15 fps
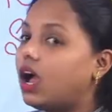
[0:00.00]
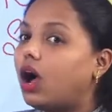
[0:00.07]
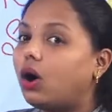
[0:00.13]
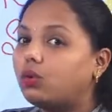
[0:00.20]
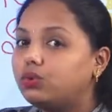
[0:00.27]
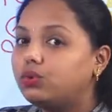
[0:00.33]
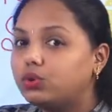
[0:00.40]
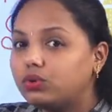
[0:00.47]

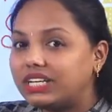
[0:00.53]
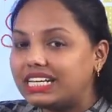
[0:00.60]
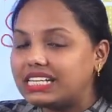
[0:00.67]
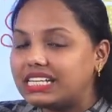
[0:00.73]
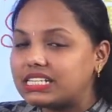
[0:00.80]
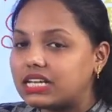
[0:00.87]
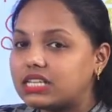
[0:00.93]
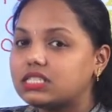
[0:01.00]
How you read
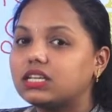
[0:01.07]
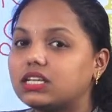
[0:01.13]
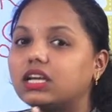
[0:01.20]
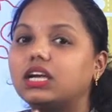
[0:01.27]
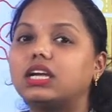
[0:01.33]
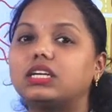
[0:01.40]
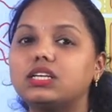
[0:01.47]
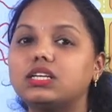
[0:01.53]
it as?
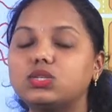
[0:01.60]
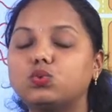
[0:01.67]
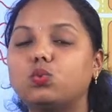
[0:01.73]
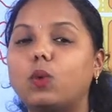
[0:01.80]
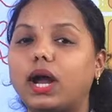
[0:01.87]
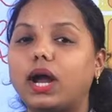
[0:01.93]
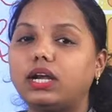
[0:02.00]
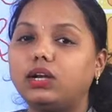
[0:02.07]
It is
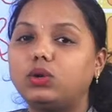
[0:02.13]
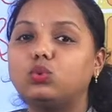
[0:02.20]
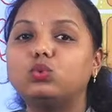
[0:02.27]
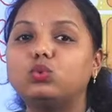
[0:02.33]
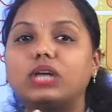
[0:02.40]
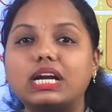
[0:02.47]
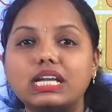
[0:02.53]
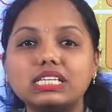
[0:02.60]
1, 2.
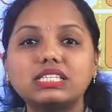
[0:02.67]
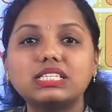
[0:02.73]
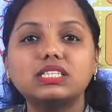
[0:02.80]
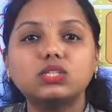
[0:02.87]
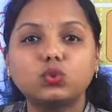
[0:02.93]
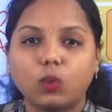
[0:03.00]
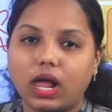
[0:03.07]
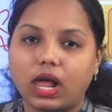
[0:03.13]
That is
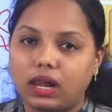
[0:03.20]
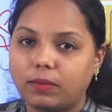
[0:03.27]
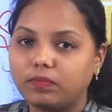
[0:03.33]
12.